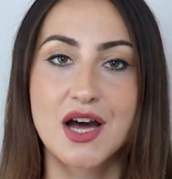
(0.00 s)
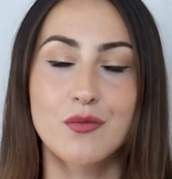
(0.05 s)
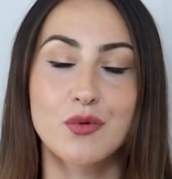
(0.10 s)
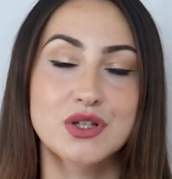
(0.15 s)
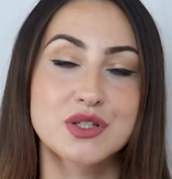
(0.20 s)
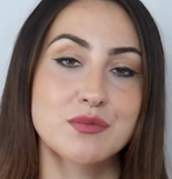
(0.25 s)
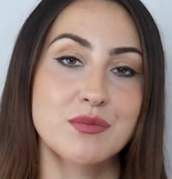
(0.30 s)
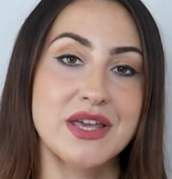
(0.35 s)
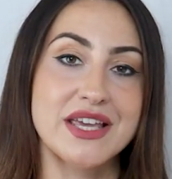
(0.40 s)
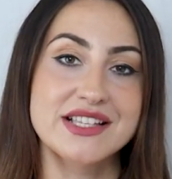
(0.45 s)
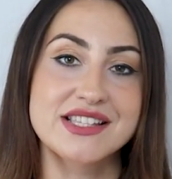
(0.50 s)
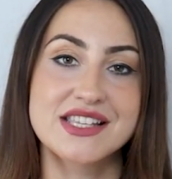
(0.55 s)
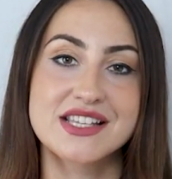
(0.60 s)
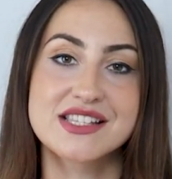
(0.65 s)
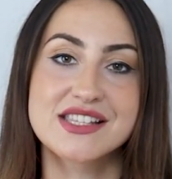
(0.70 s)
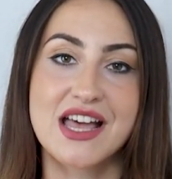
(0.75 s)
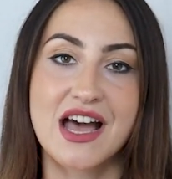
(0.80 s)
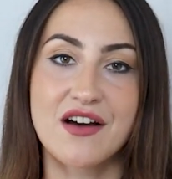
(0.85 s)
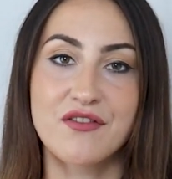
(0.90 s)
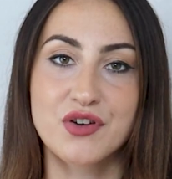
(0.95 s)
What makes
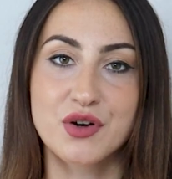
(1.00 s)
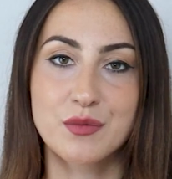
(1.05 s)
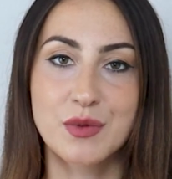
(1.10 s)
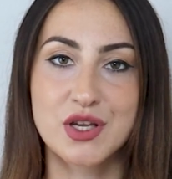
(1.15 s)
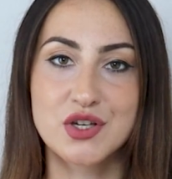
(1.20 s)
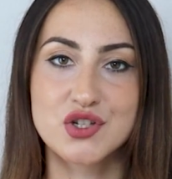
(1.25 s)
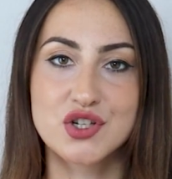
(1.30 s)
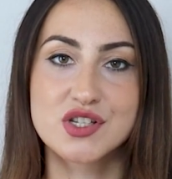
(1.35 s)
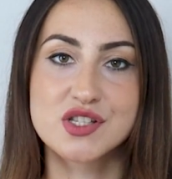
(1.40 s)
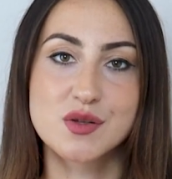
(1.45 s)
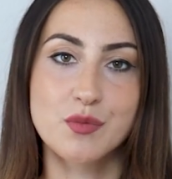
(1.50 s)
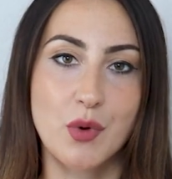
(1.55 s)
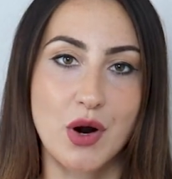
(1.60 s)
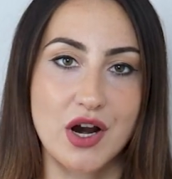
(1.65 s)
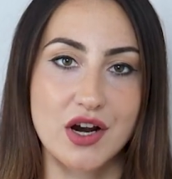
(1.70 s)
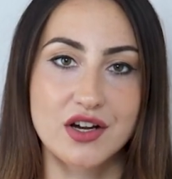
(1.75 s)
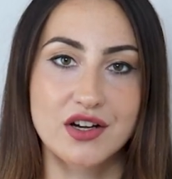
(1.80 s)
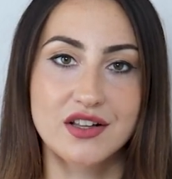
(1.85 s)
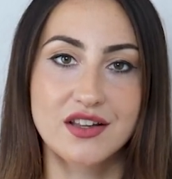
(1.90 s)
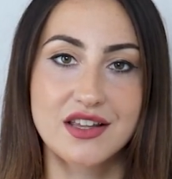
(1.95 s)
this affirmation
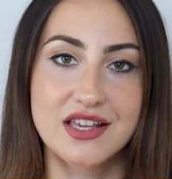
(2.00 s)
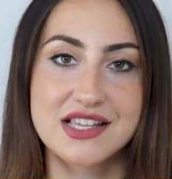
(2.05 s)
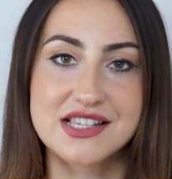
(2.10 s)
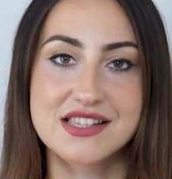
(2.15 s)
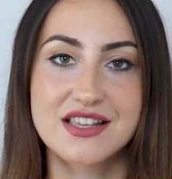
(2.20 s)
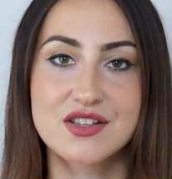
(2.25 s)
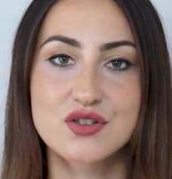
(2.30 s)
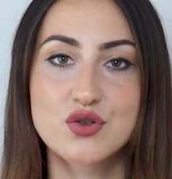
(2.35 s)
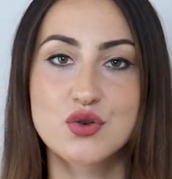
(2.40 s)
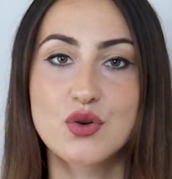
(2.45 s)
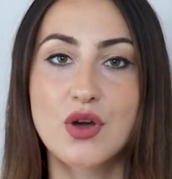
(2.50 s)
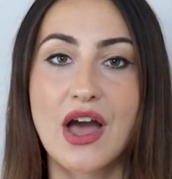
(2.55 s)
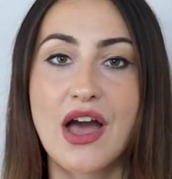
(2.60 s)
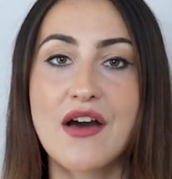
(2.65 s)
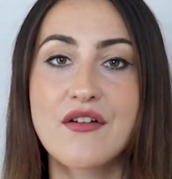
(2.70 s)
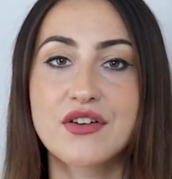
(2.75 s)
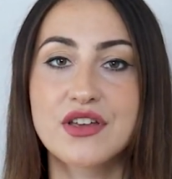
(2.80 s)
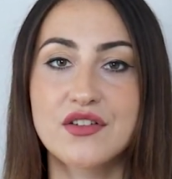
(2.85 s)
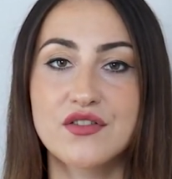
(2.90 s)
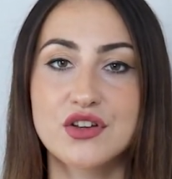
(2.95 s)
sparkle is that you
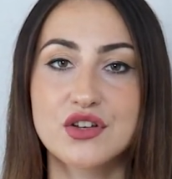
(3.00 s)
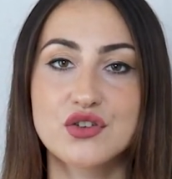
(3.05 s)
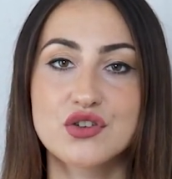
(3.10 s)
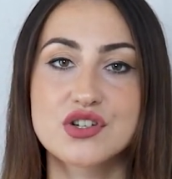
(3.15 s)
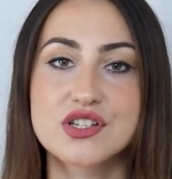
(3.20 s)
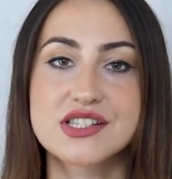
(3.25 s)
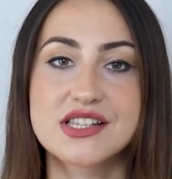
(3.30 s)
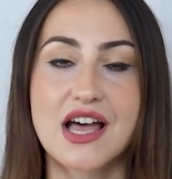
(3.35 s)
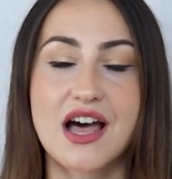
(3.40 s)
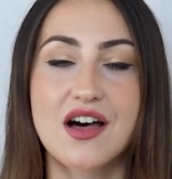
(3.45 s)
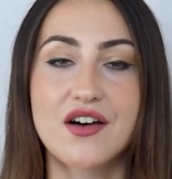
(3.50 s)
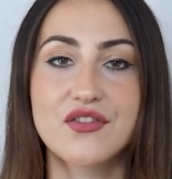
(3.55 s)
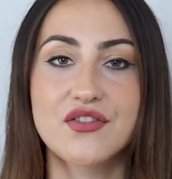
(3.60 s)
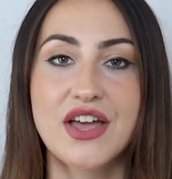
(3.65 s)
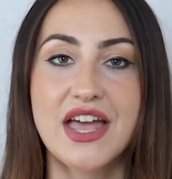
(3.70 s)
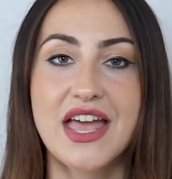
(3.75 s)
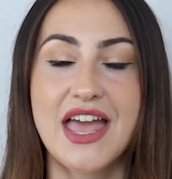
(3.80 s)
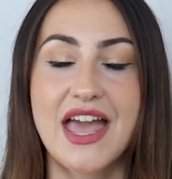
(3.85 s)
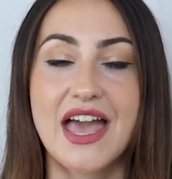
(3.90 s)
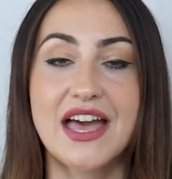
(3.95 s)
have given yourself
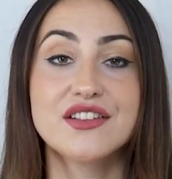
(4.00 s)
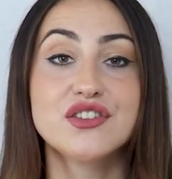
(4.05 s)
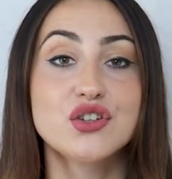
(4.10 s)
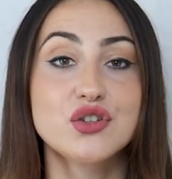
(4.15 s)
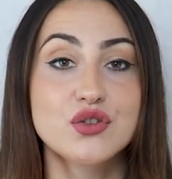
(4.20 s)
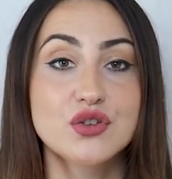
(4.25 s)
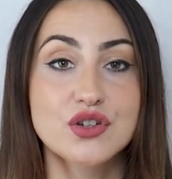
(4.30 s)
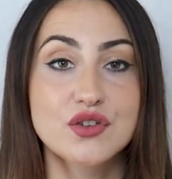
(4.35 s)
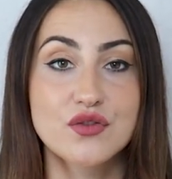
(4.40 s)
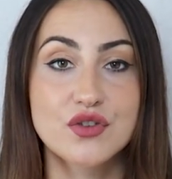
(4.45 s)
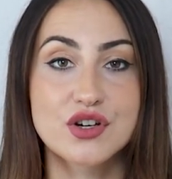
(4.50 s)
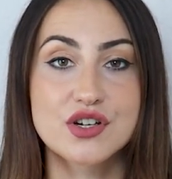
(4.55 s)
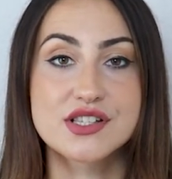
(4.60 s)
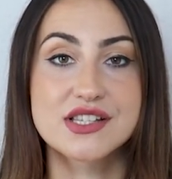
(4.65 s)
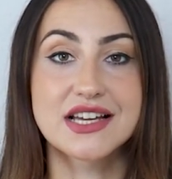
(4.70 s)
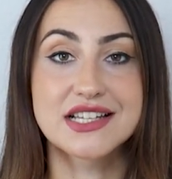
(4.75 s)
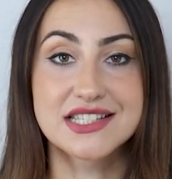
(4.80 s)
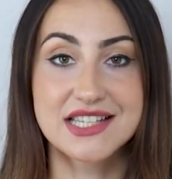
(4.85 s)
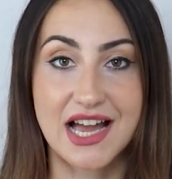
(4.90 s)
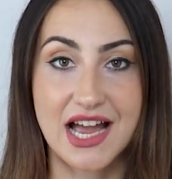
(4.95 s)
and the
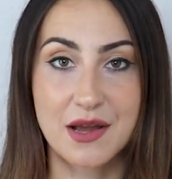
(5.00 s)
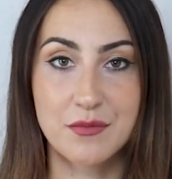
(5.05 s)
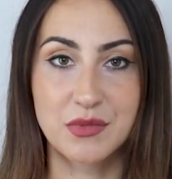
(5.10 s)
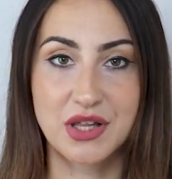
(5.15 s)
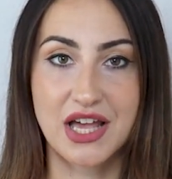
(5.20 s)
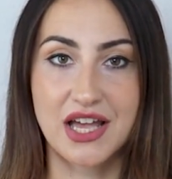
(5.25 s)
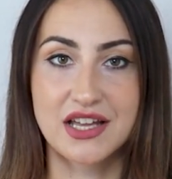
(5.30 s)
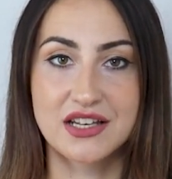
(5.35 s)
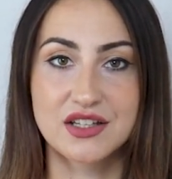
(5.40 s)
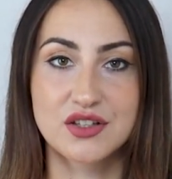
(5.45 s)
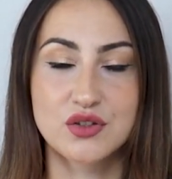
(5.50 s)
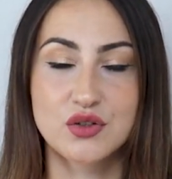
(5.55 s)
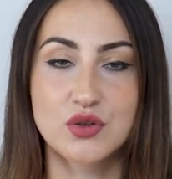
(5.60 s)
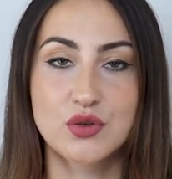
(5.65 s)
universe a timeline.